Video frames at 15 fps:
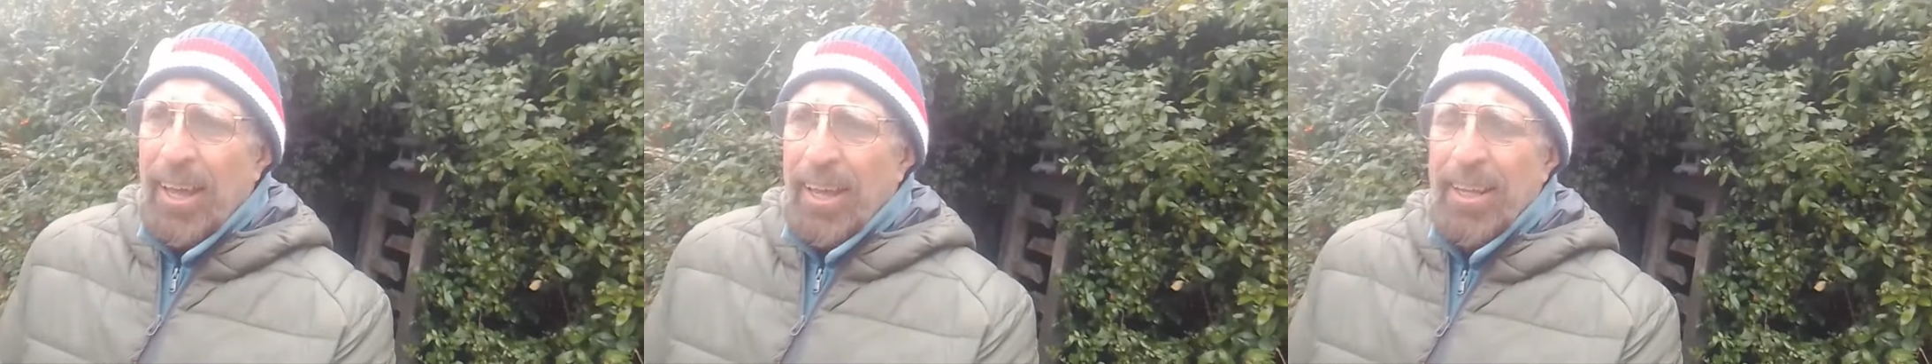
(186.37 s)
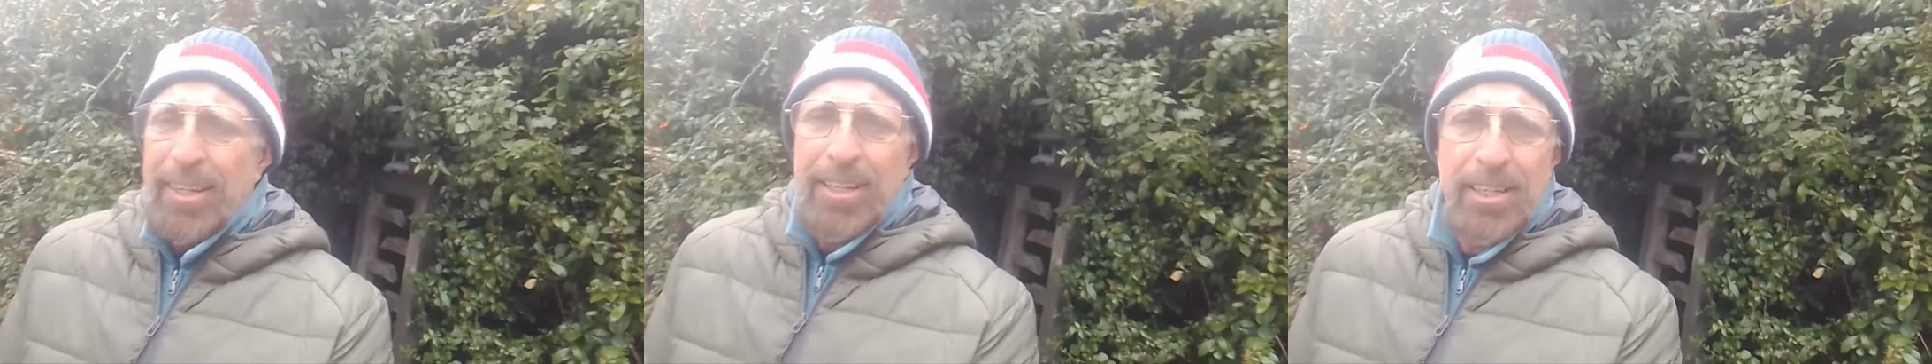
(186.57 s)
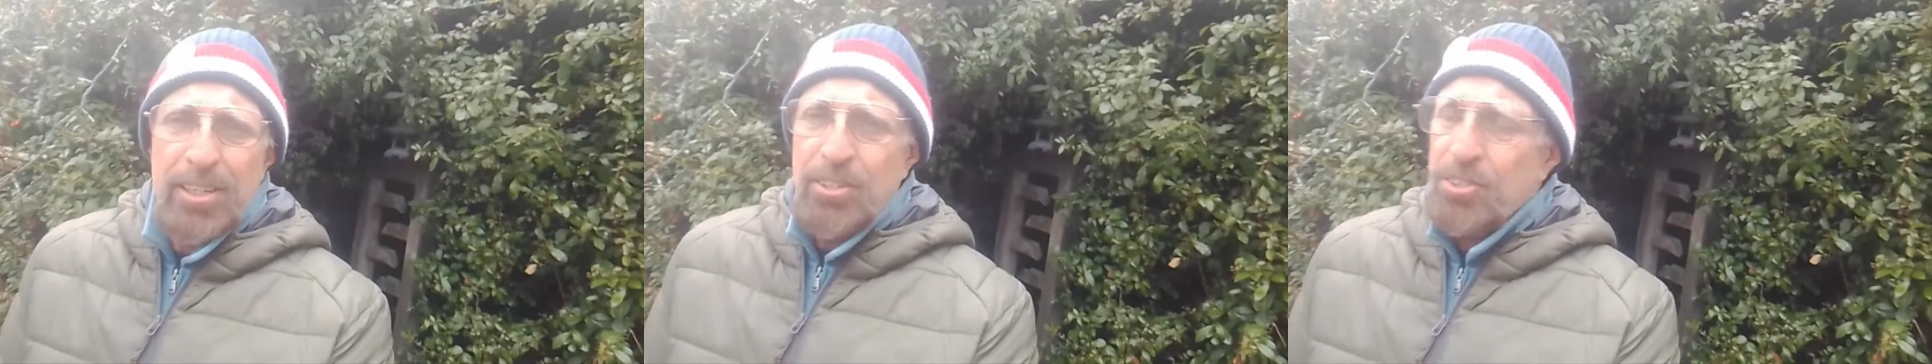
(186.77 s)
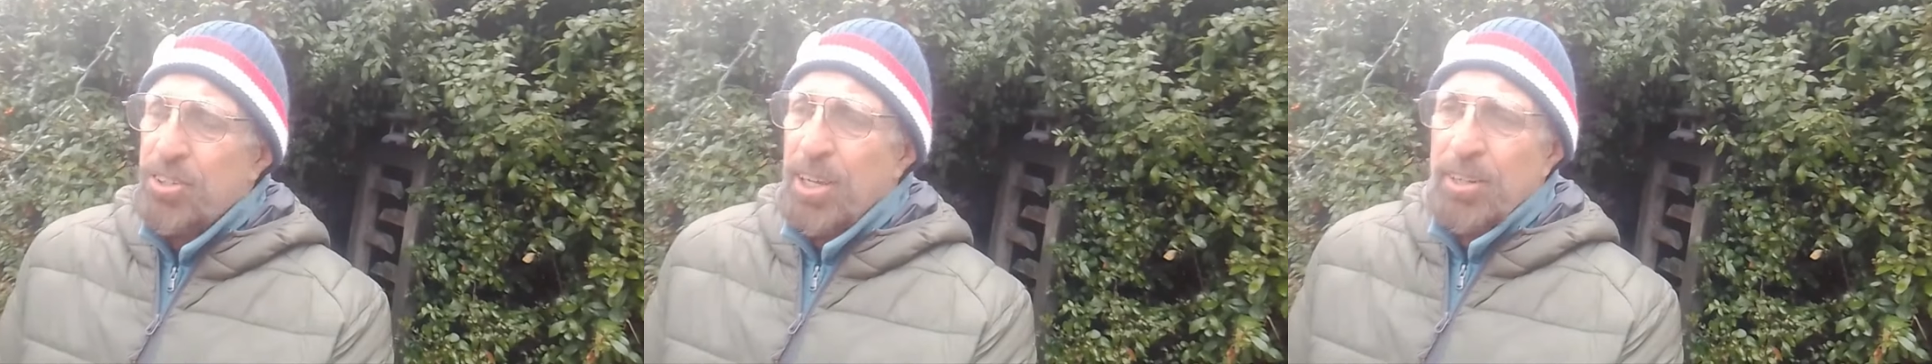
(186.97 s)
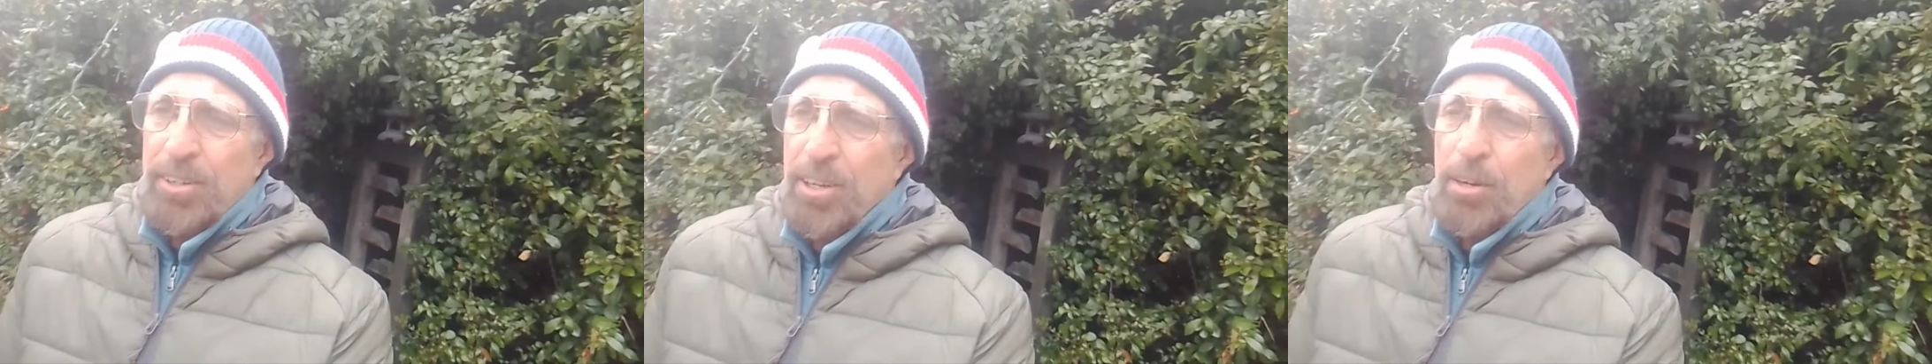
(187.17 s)
and he
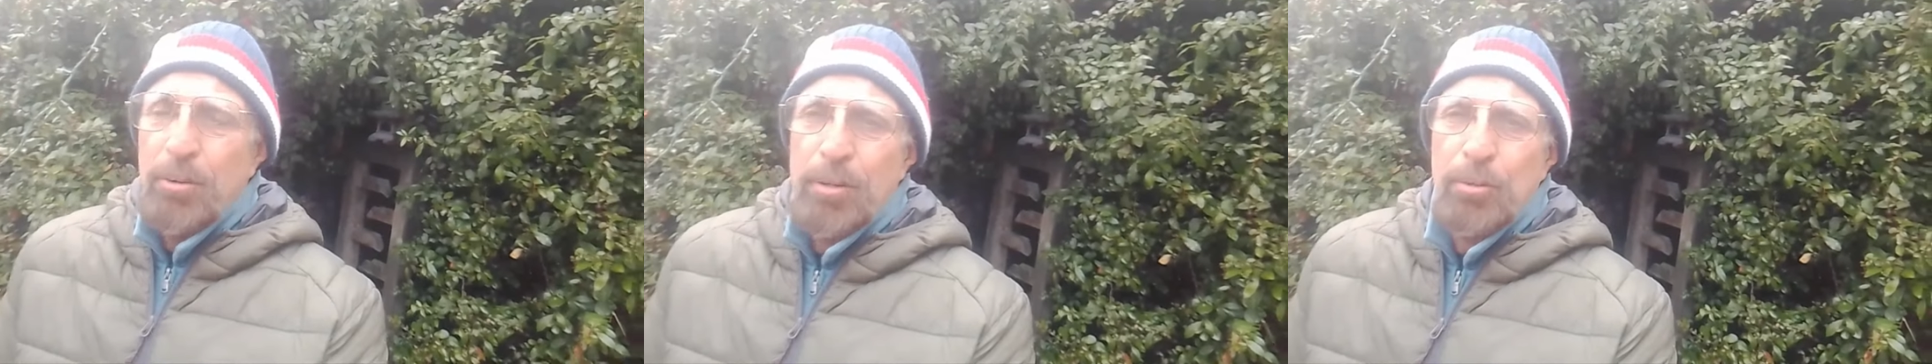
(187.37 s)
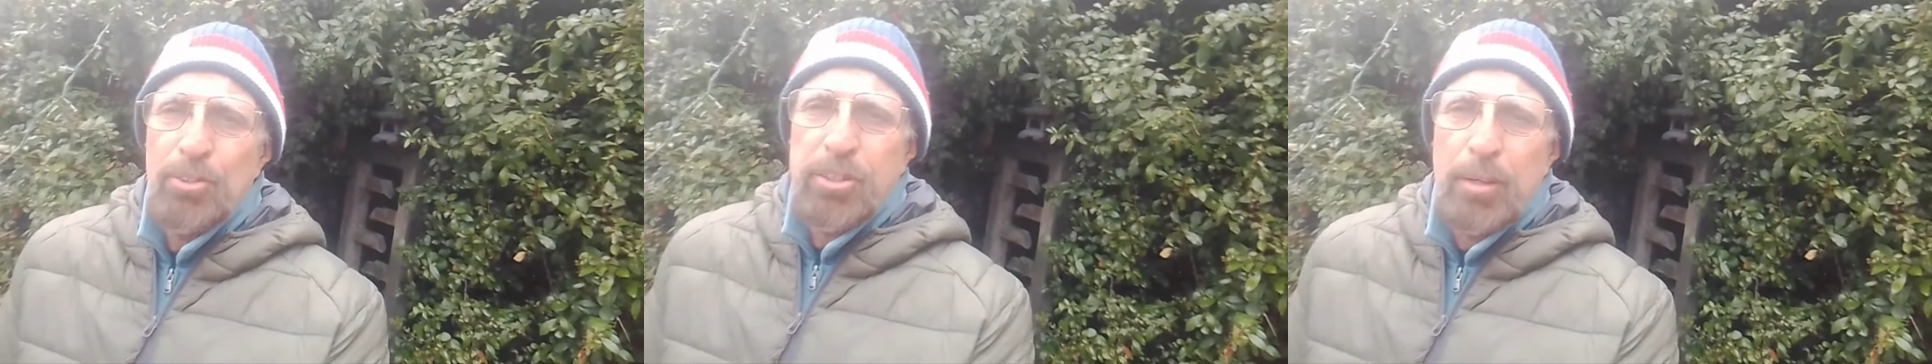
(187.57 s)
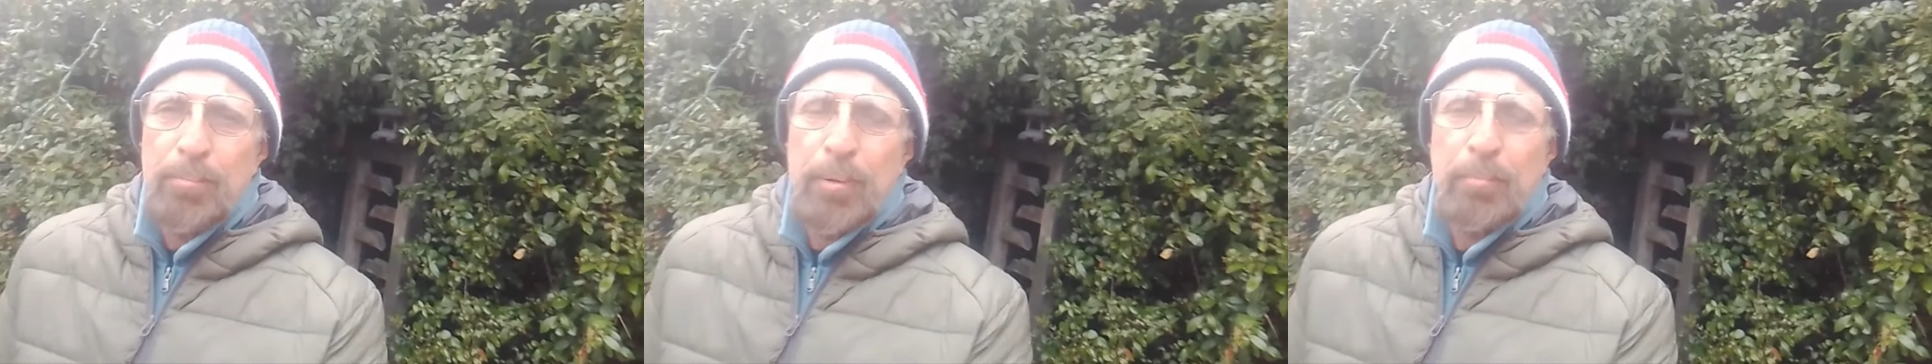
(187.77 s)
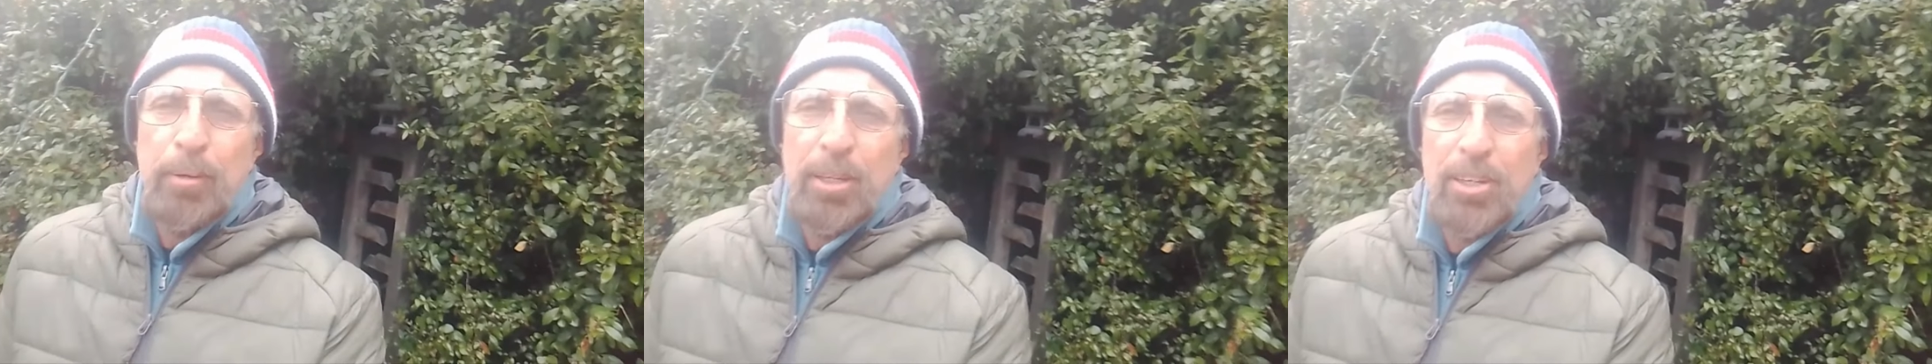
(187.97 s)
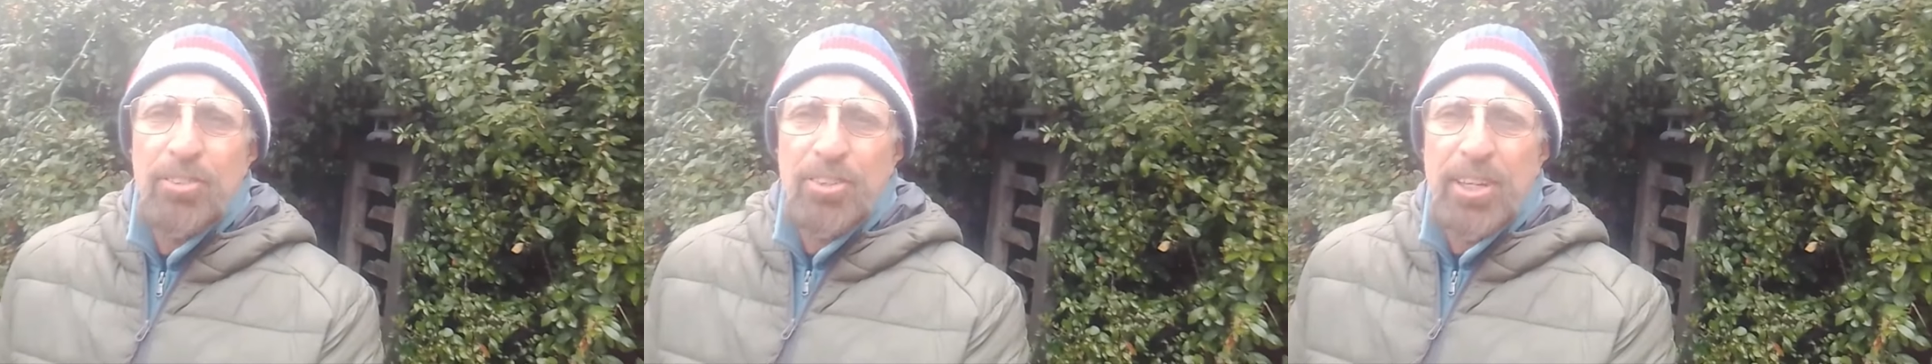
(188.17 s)
said no, he was limping
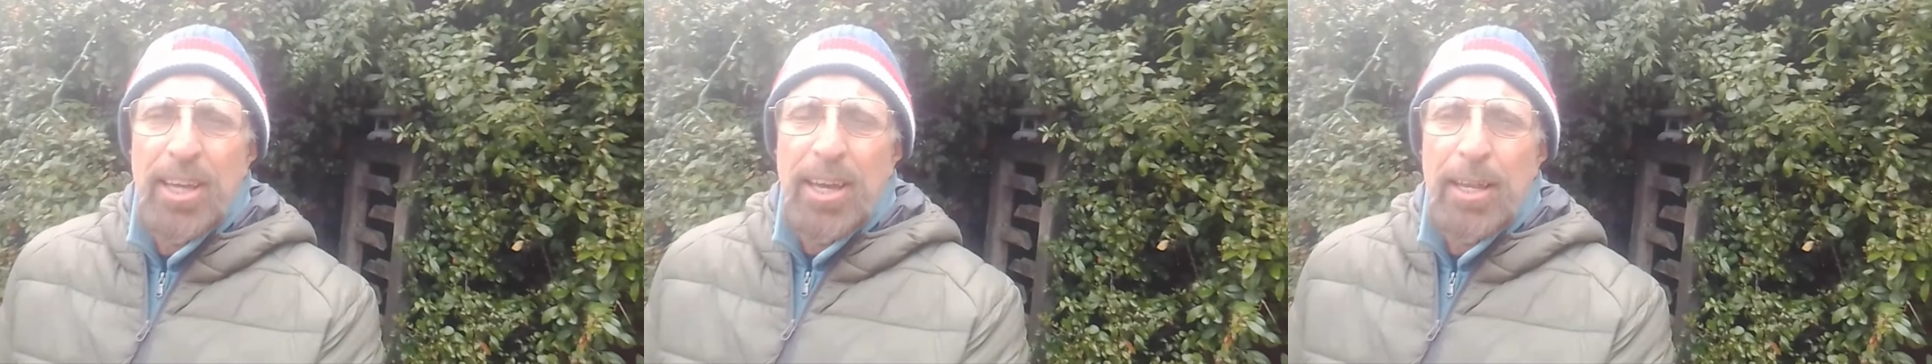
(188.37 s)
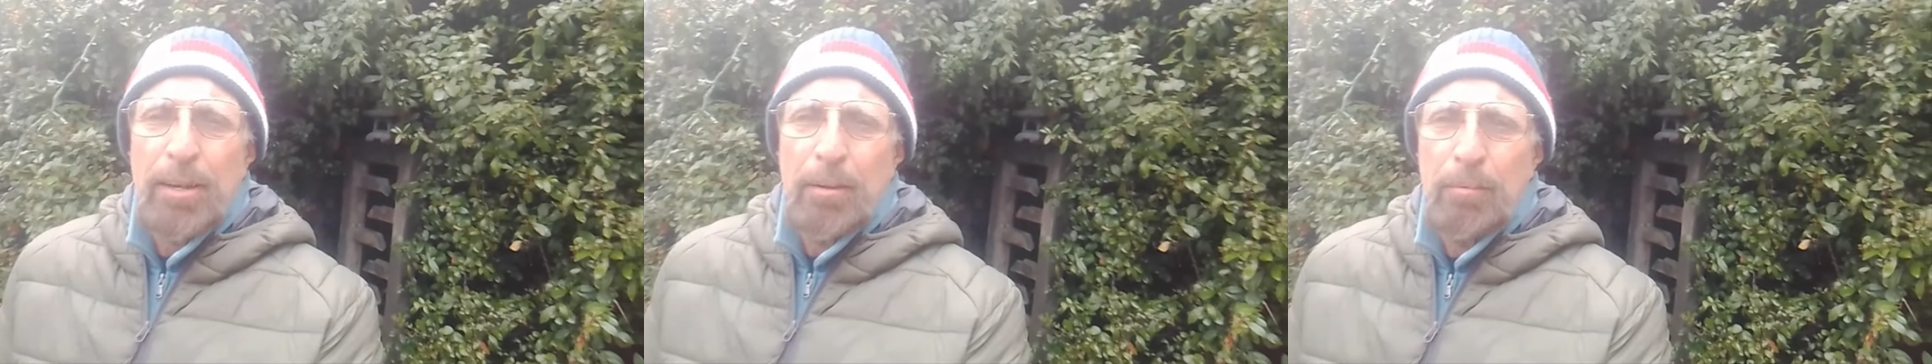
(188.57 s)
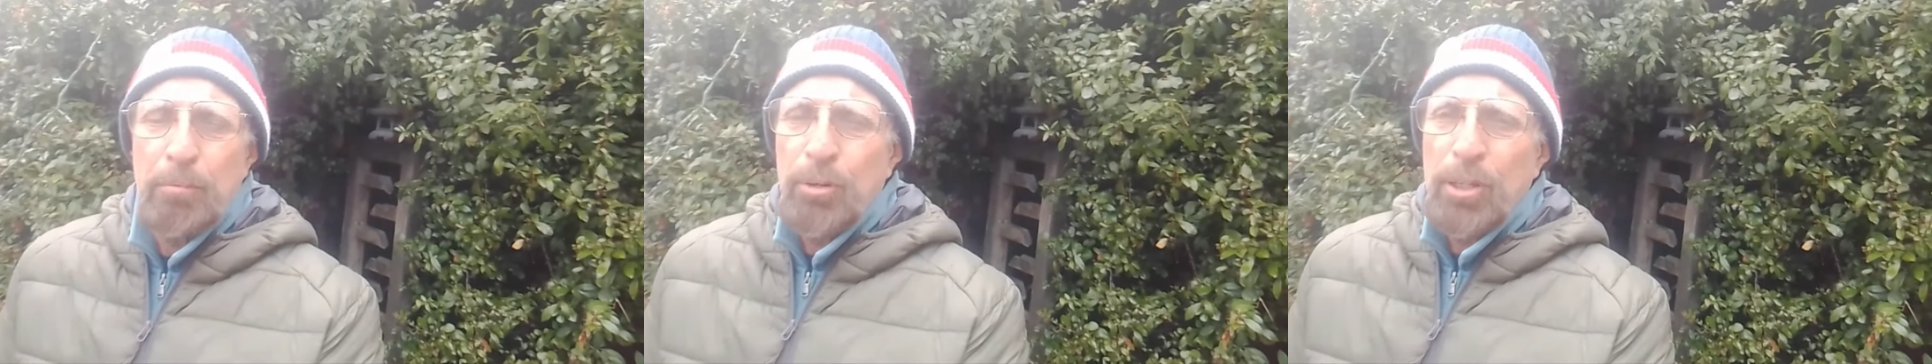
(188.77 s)
because he had a